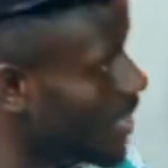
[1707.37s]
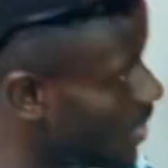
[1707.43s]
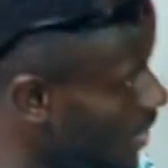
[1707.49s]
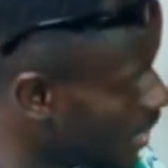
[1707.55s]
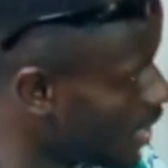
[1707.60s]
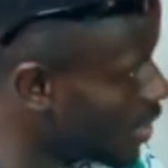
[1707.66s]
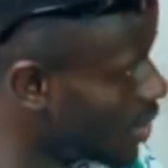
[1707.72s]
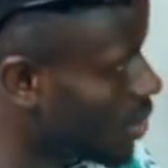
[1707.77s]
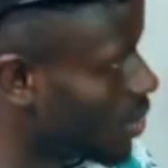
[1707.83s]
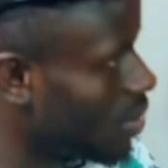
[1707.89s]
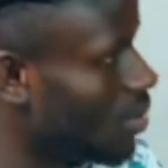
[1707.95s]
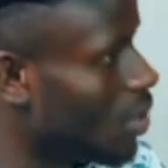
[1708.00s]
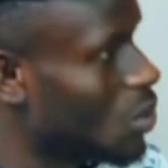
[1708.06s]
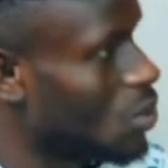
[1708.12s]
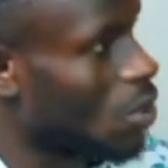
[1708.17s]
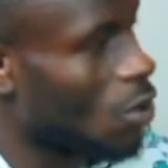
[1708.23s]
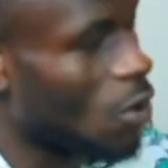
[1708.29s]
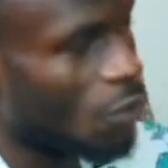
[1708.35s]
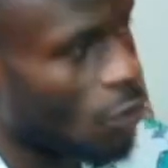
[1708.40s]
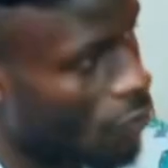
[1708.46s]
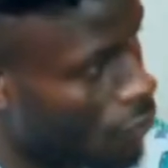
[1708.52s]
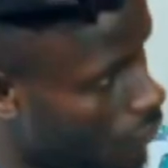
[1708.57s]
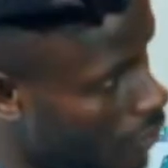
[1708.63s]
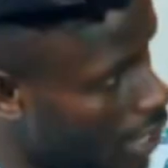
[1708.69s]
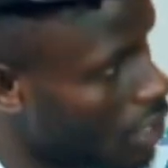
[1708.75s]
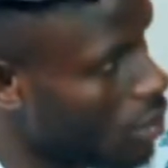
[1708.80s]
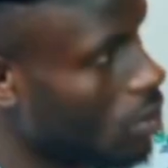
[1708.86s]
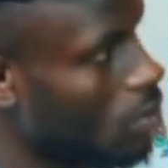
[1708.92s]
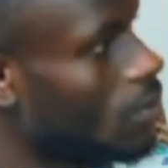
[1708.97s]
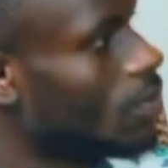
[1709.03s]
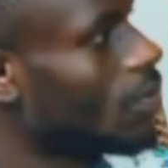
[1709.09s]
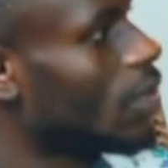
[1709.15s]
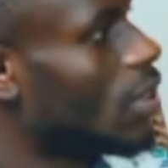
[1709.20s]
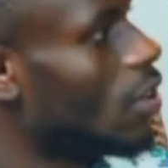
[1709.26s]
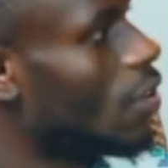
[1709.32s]
stage, not talk of a venue
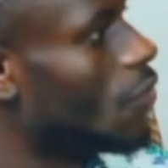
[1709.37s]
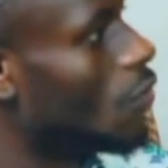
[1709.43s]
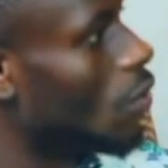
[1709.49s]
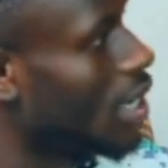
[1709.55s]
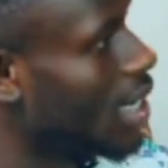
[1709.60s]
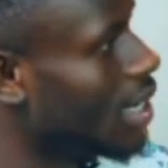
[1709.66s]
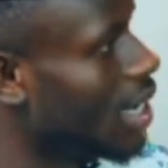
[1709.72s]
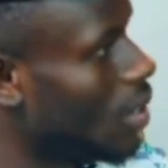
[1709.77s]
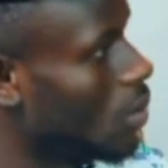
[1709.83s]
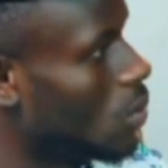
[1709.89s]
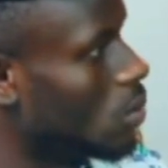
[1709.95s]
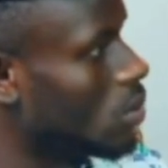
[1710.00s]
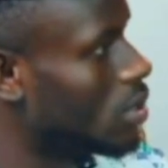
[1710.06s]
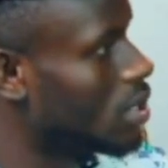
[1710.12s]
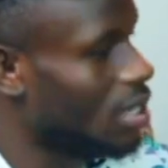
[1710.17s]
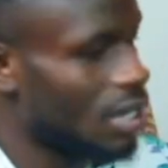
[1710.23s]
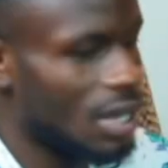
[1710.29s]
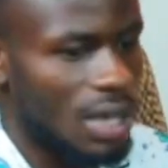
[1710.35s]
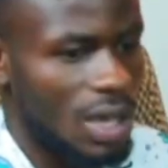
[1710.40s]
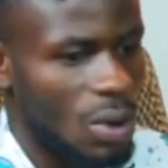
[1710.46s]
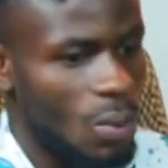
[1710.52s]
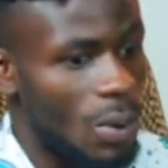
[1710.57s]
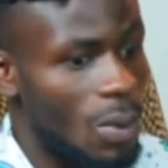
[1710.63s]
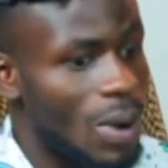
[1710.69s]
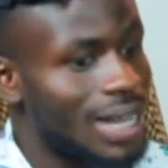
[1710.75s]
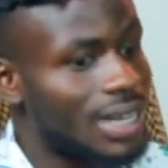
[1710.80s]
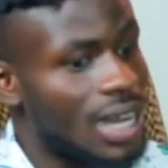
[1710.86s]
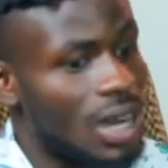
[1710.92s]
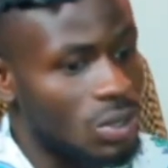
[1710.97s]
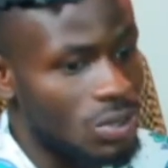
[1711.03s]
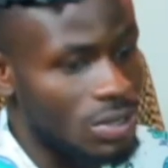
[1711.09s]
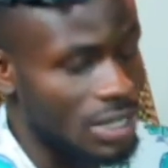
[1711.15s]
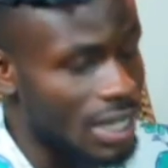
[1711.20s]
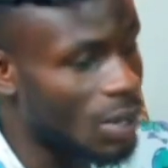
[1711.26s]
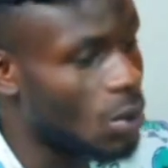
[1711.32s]
for Kida Kools. We went
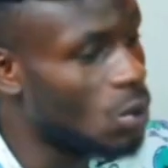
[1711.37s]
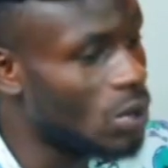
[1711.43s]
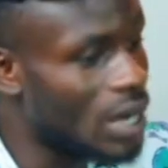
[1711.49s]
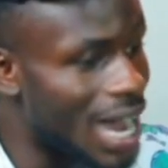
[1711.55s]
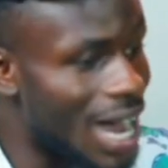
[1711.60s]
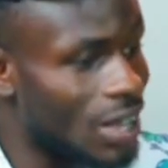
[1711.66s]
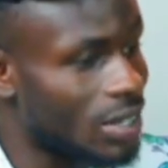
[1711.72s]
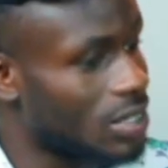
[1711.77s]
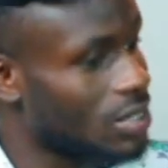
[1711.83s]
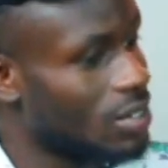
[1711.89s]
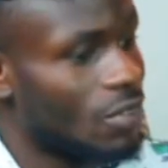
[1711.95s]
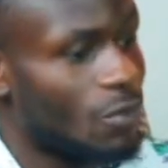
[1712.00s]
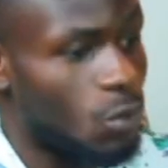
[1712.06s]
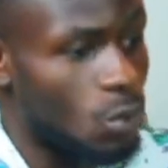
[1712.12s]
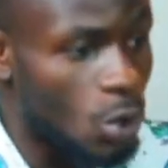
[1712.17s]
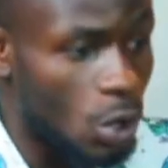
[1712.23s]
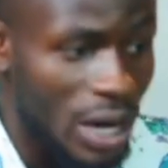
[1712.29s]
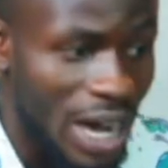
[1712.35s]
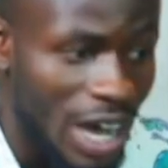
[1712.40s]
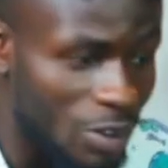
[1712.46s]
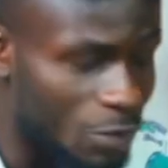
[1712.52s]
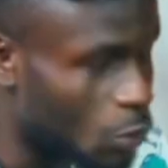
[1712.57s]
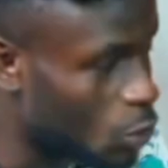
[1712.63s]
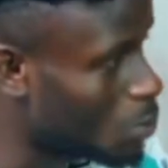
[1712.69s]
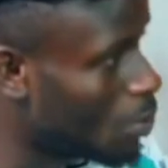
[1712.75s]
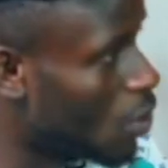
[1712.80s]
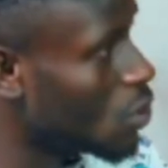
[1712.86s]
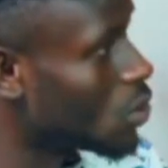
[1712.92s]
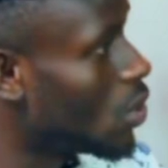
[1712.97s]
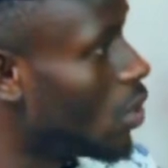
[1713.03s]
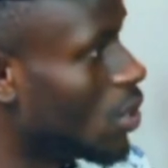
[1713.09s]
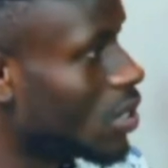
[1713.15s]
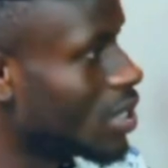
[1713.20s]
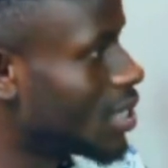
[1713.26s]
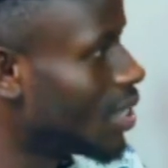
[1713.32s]
out to stakeholders, called out for
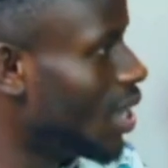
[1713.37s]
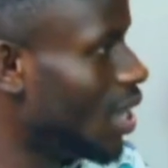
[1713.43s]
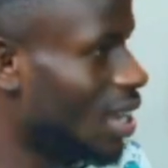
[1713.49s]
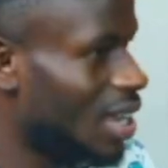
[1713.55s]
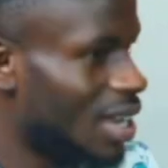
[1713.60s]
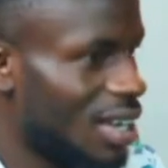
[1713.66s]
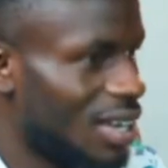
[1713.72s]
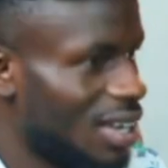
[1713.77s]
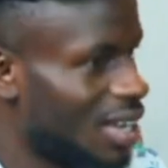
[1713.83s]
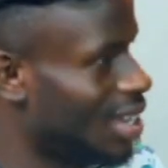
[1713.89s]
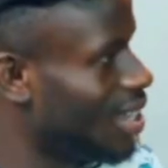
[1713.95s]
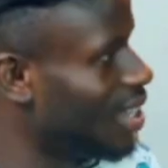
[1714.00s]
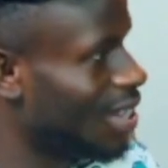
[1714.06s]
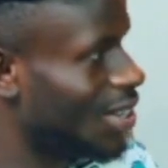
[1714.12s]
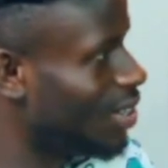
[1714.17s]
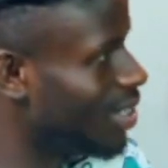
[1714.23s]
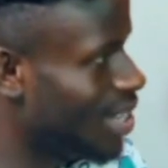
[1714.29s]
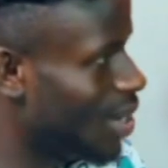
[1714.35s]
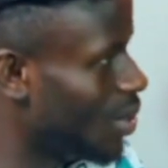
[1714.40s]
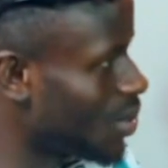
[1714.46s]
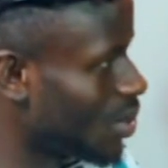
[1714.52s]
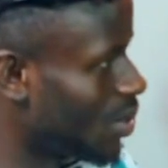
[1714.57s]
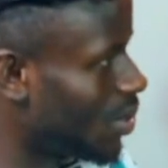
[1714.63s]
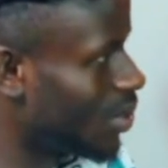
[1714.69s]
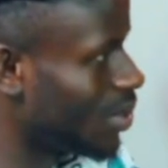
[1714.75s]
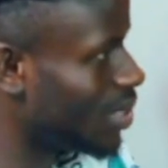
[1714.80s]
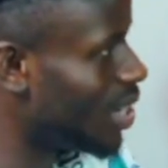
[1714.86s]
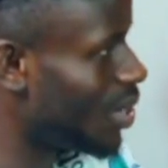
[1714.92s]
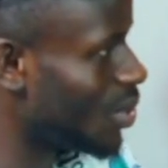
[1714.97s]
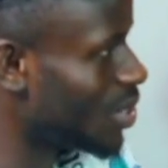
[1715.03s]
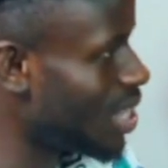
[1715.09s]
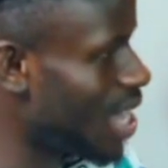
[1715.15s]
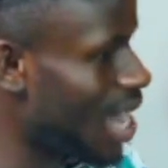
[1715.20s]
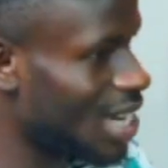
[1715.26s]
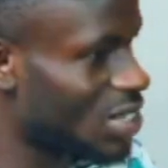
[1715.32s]
sponsors. There
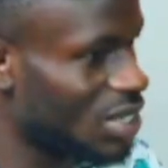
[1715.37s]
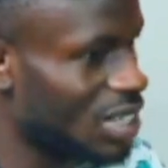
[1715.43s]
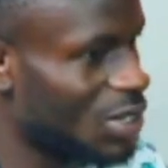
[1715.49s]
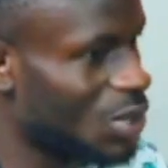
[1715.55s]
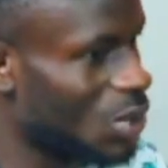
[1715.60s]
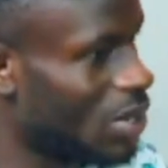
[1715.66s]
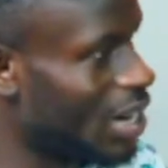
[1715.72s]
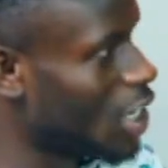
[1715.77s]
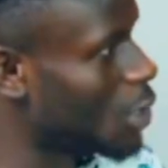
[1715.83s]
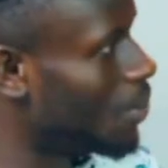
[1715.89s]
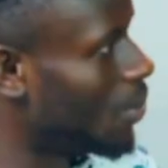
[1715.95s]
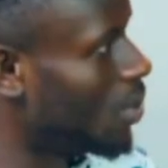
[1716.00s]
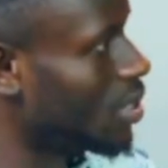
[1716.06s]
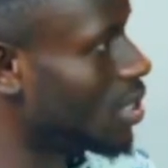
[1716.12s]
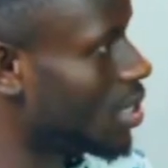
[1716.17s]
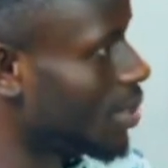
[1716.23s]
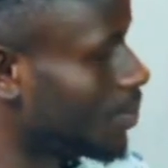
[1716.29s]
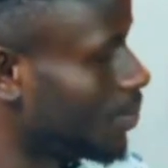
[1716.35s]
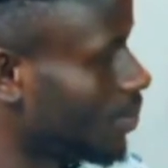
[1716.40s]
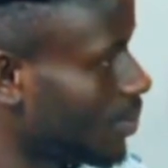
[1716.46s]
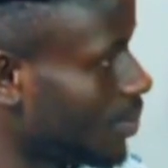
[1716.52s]
was actually no response.